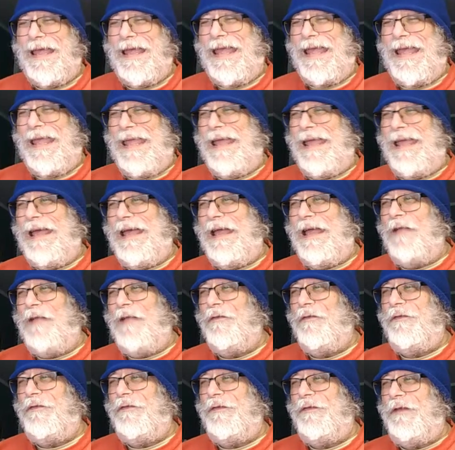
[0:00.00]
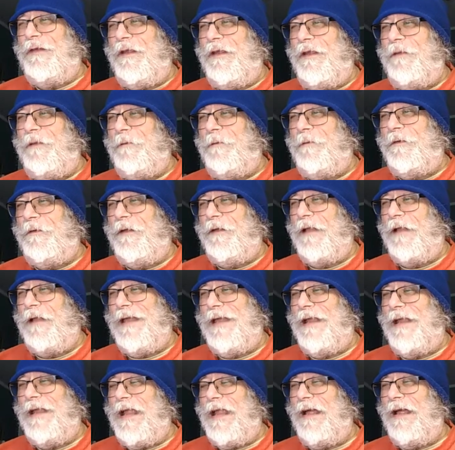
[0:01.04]
and she's supposed to
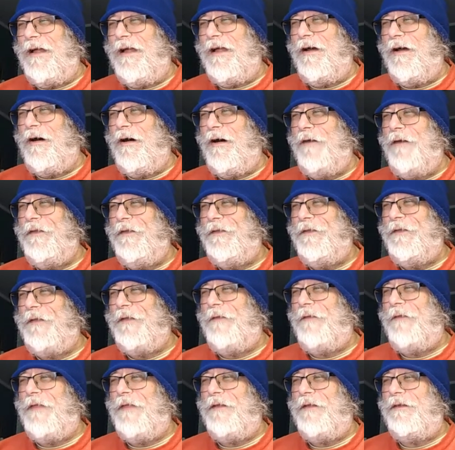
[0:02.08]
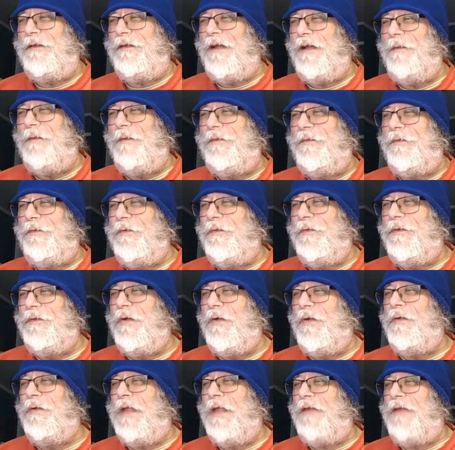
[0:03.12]
let all the stuff that comes through
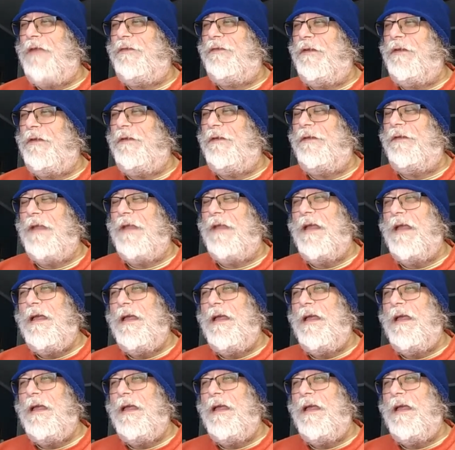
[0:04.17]
donations.